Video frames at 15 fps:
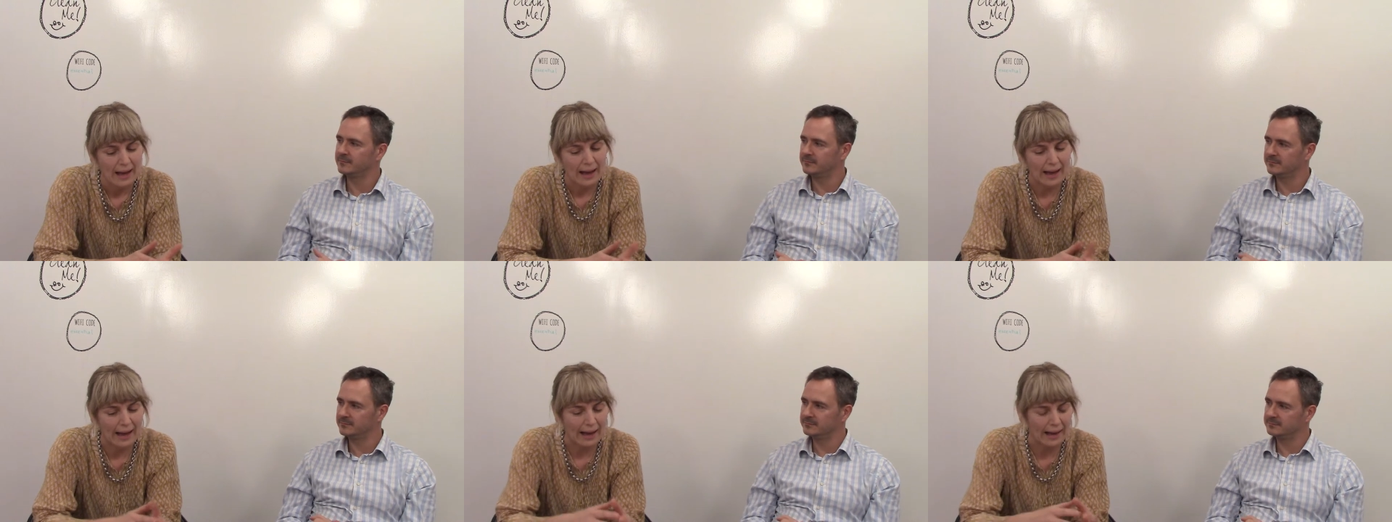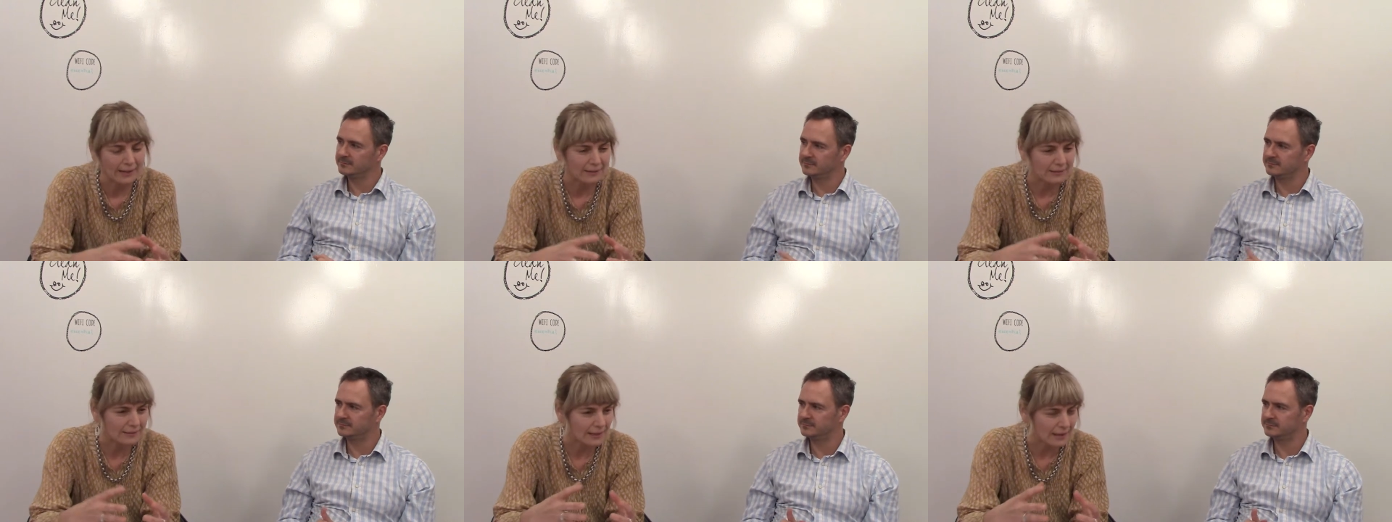
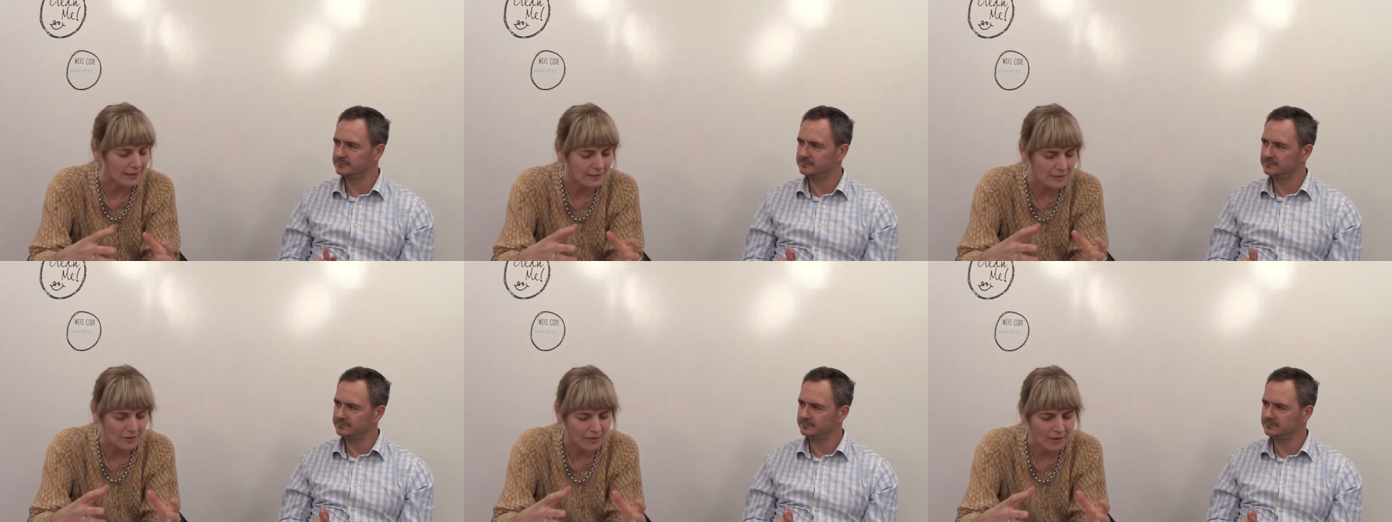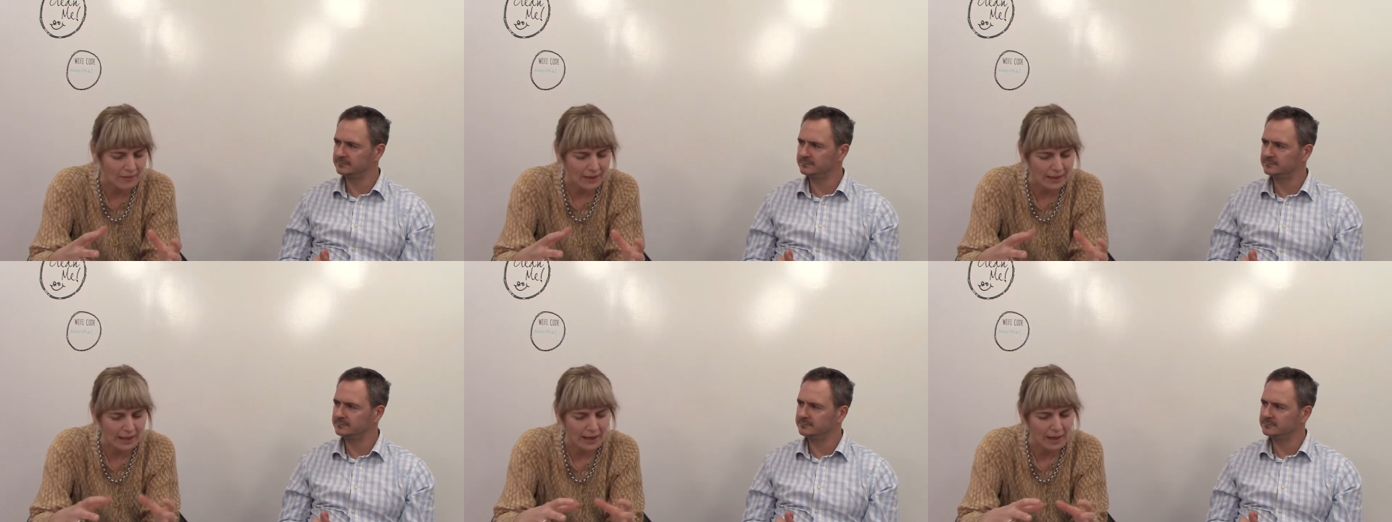Speaker 1: and it's a
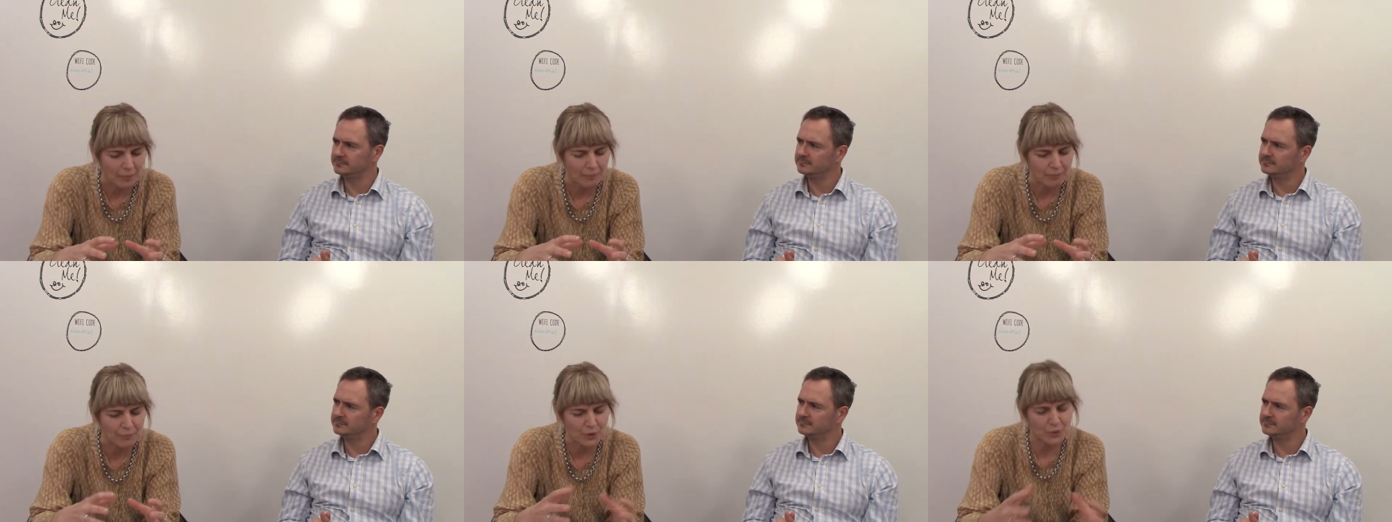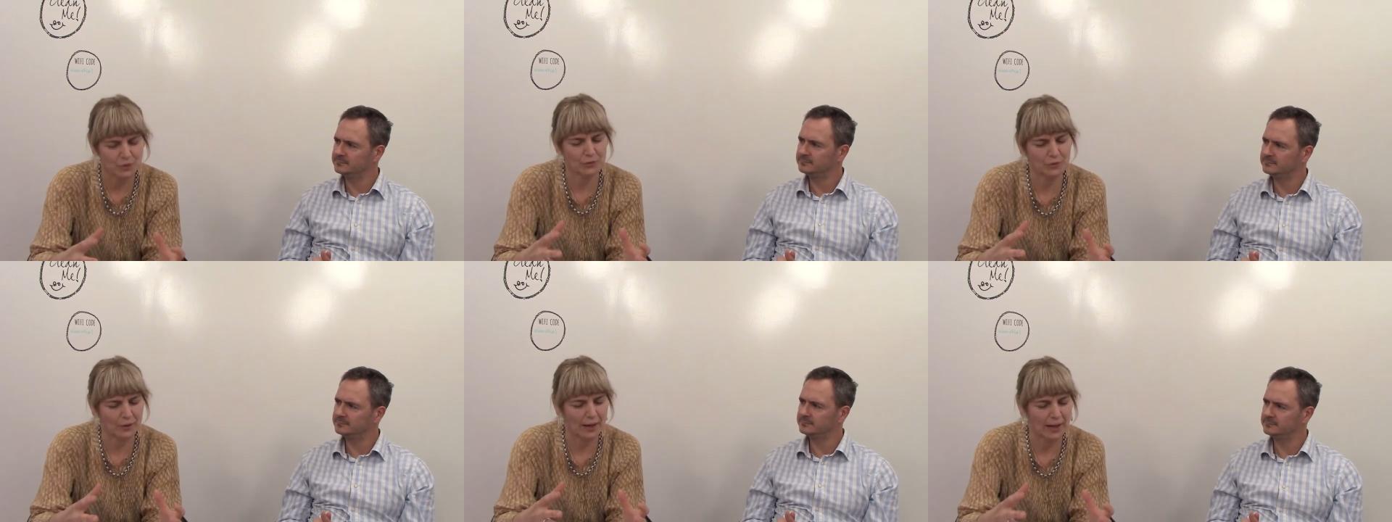very um,
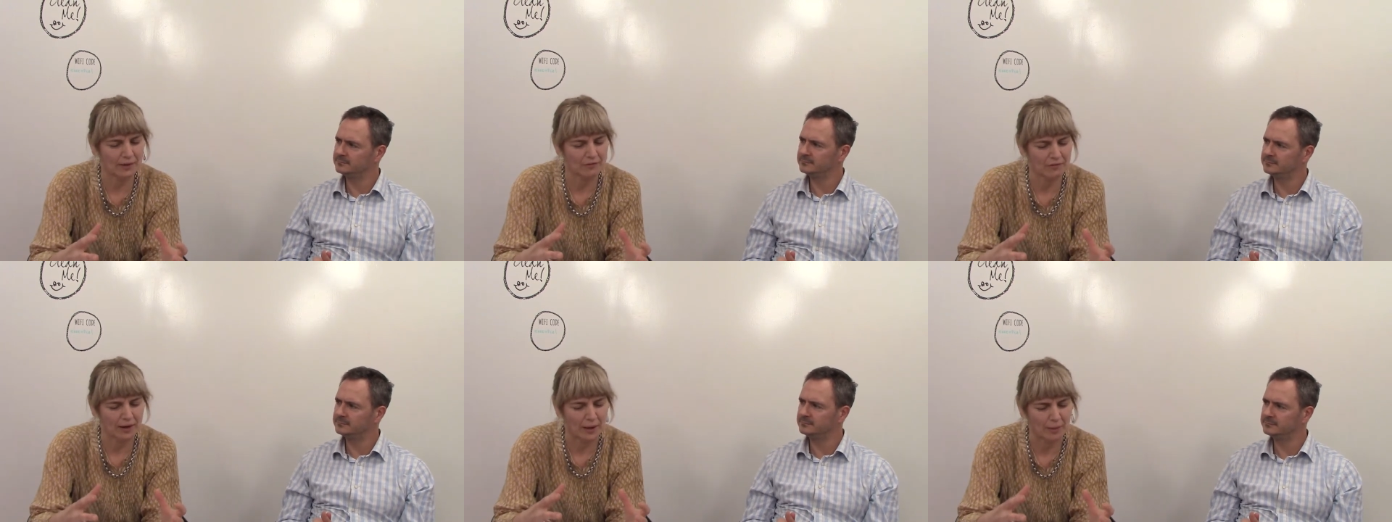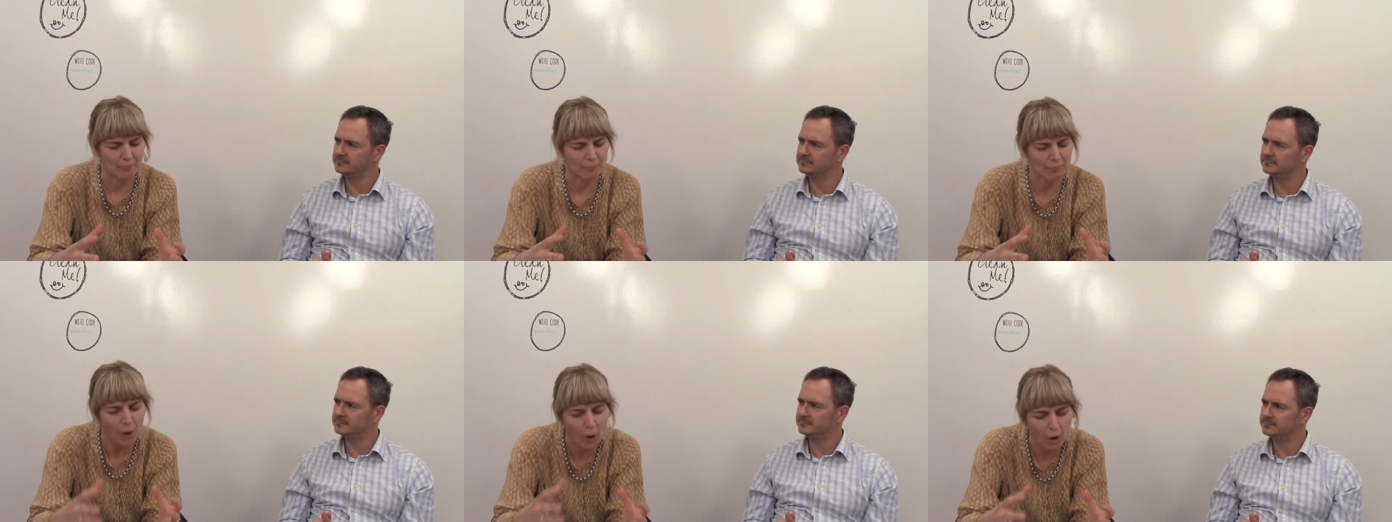beautiful kind of
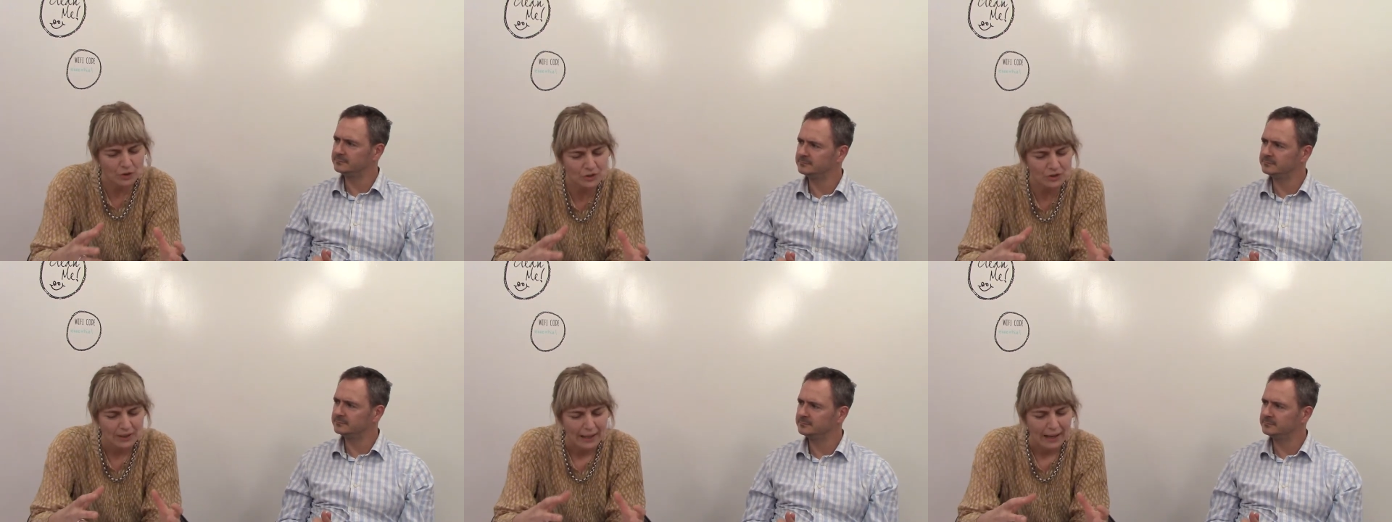um, pot,